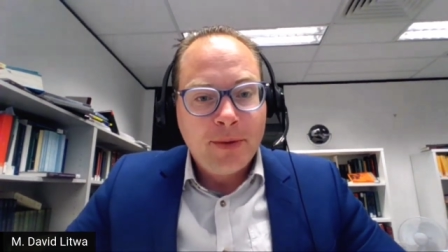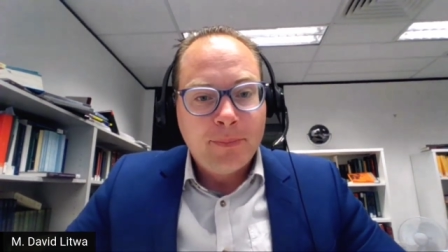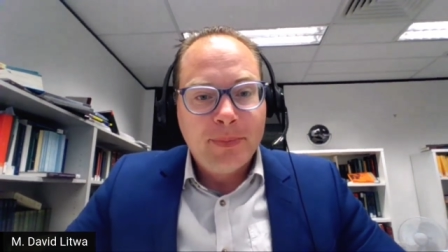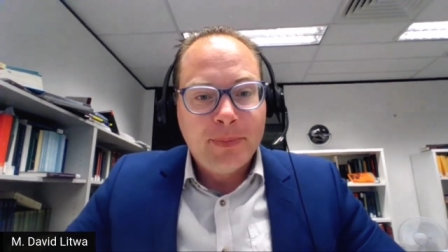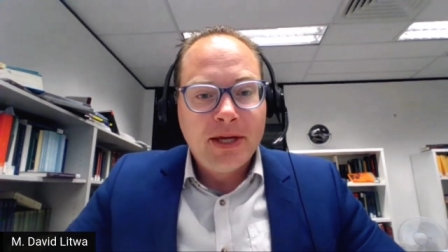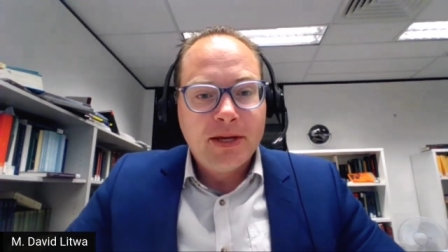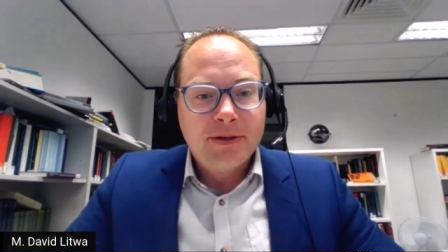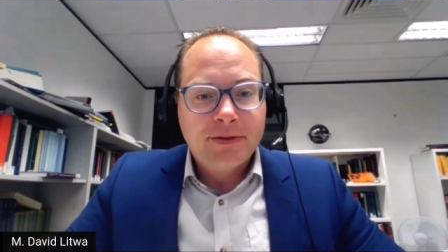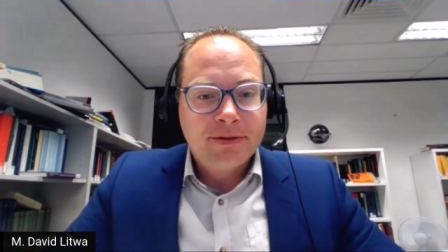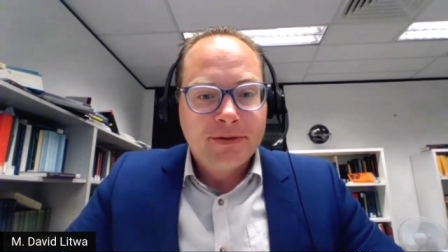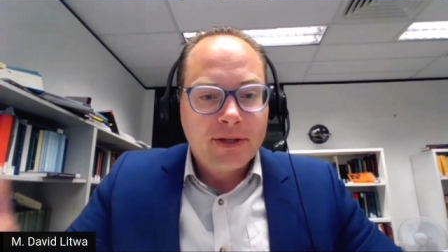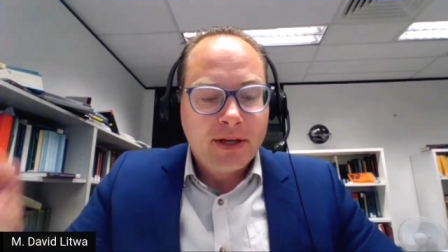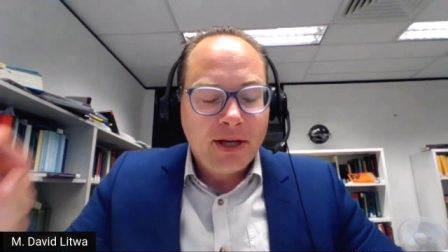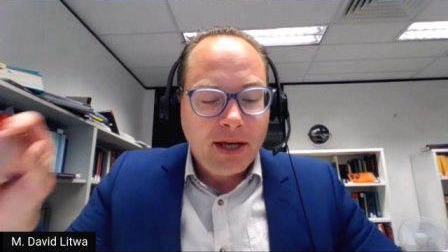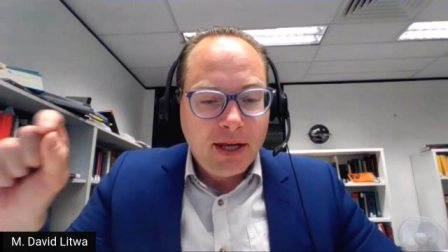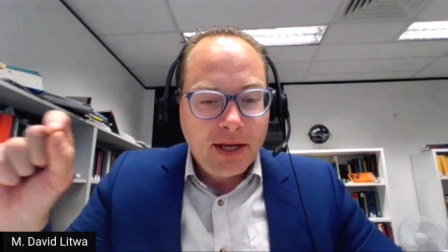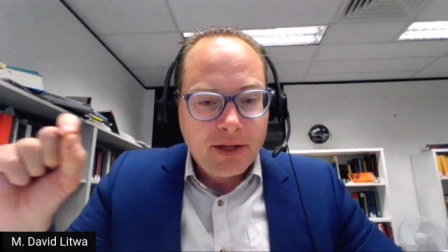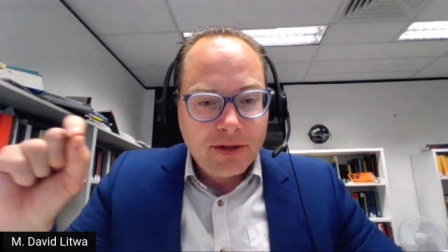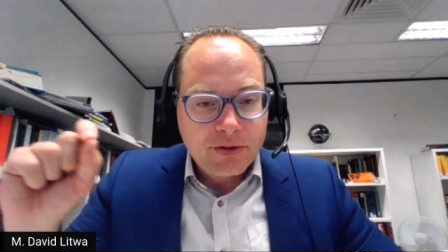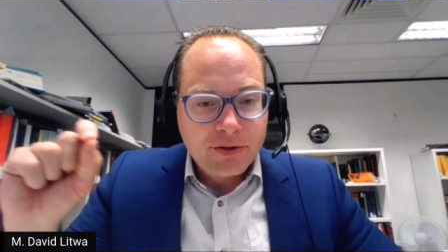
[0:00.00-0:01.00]
because
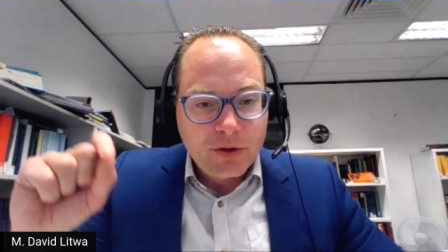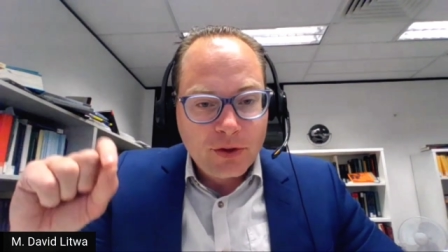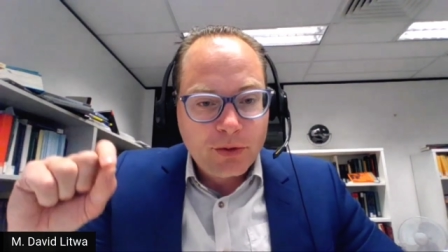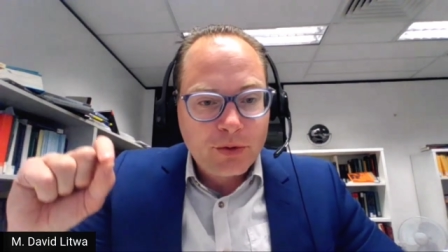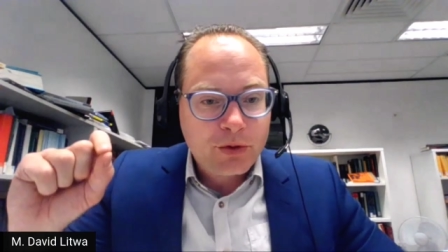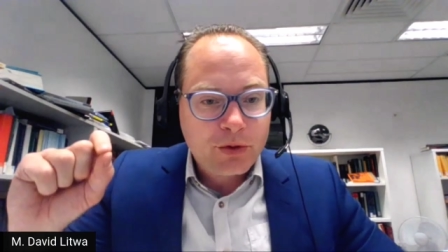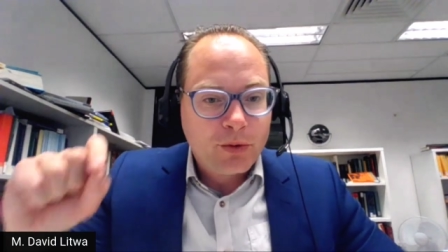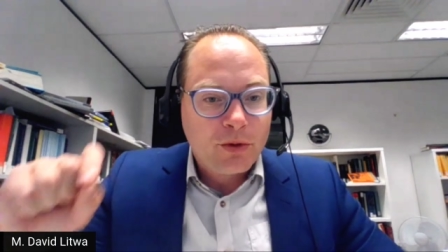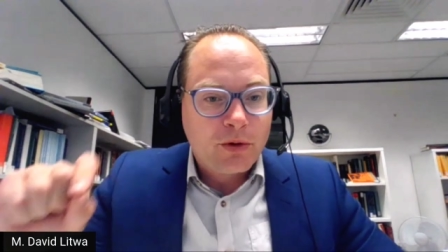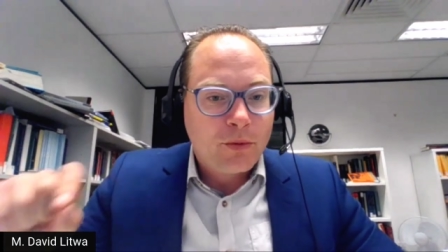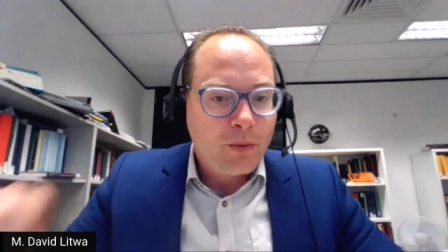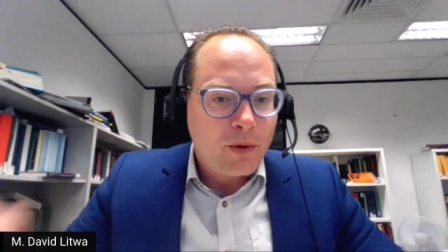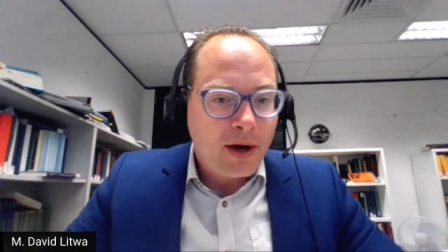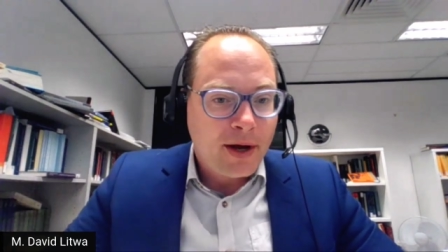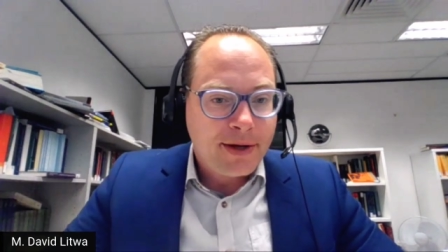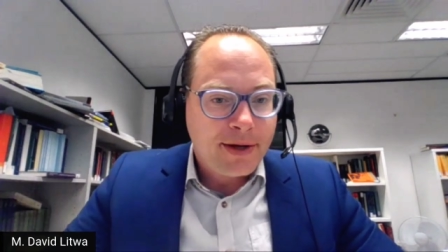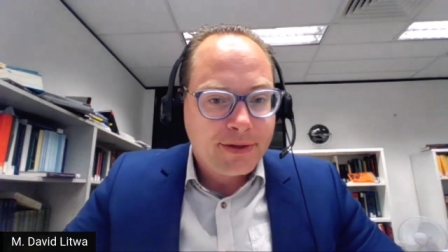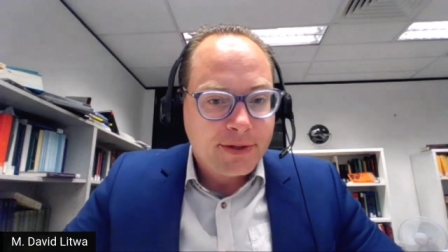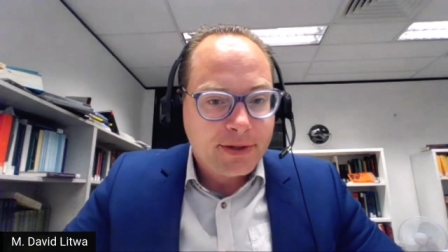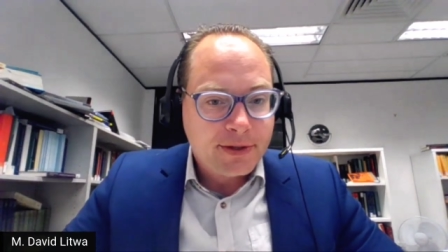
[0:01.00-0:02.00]
it is those who are
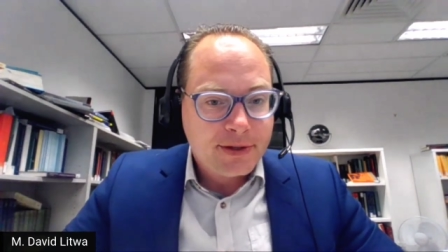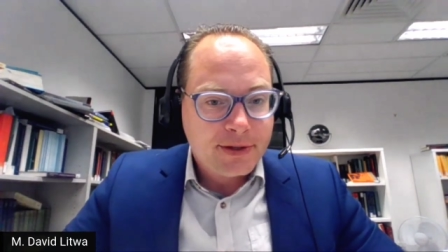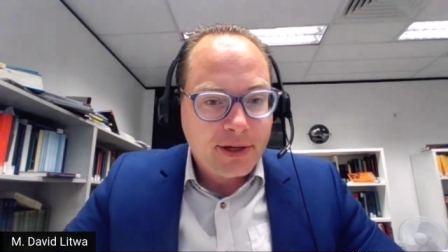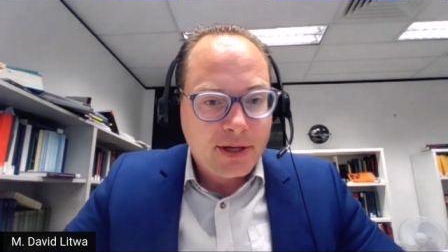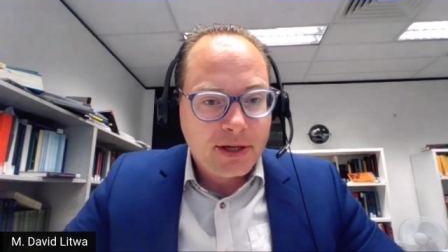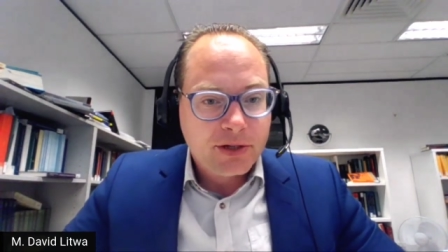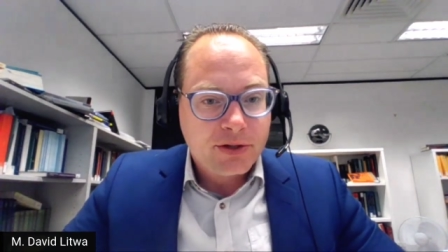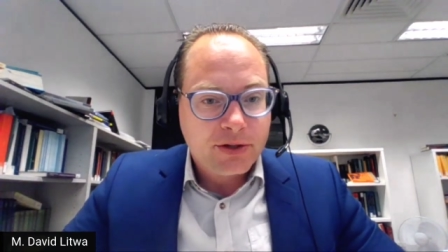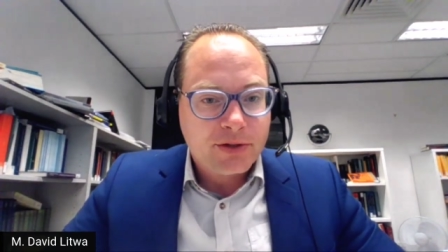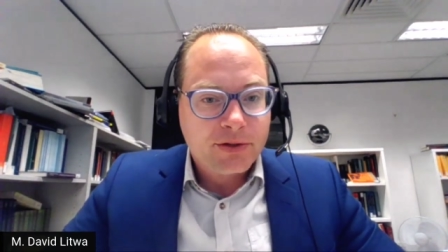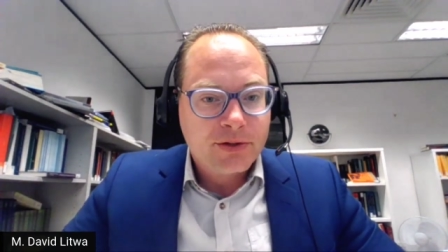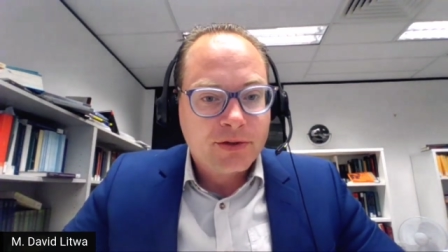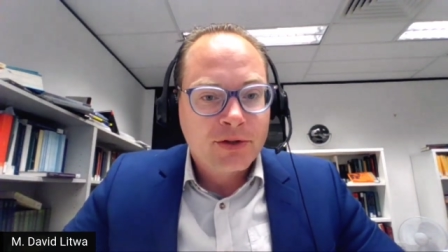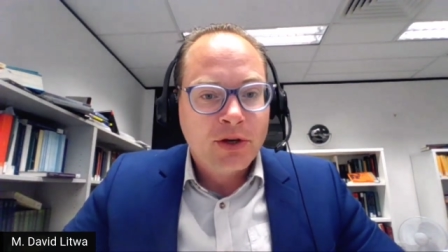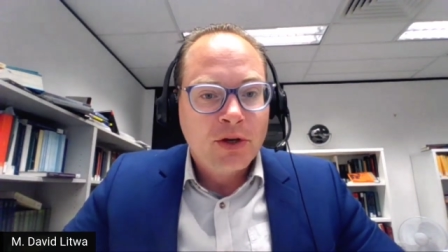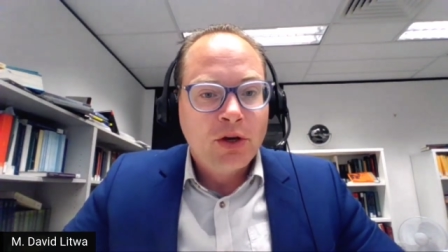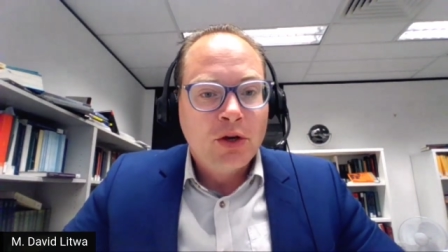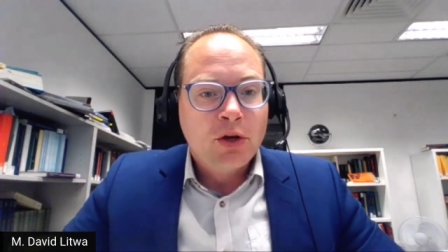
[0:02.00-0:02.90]
wise and sages